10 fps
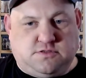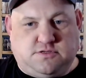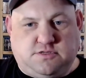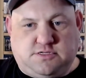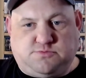
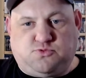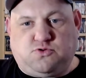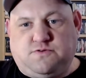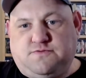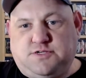That's
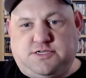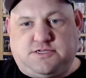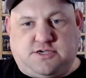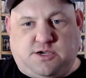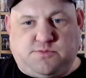more of a
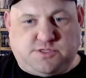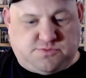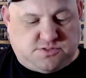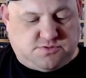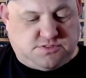comedy
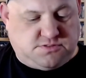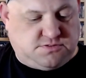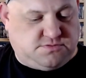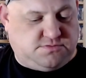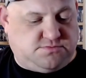movie,
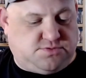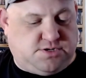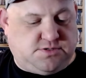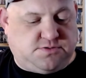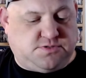
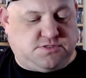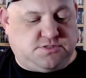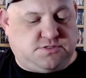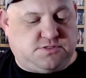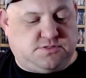probably
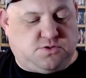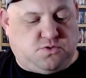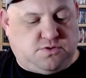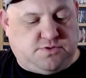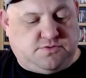really, than a
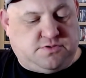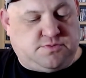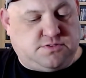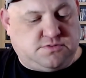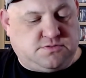horror movie,
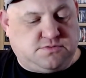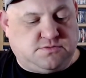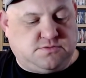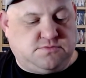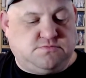but
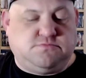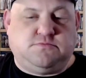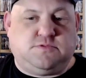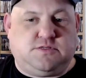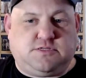
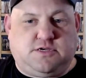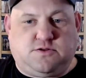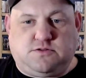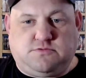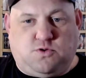it's got
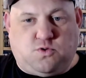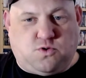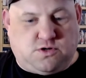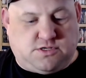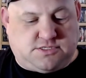
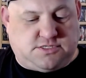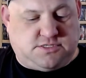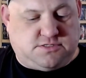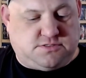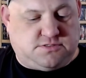horror listed
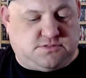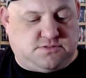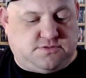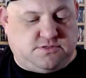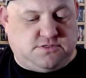in the
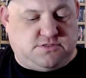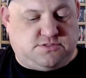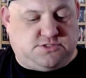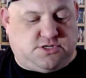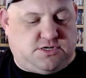
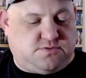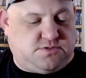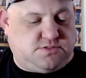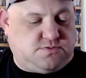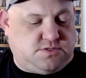genre
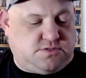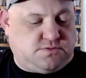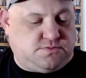as well.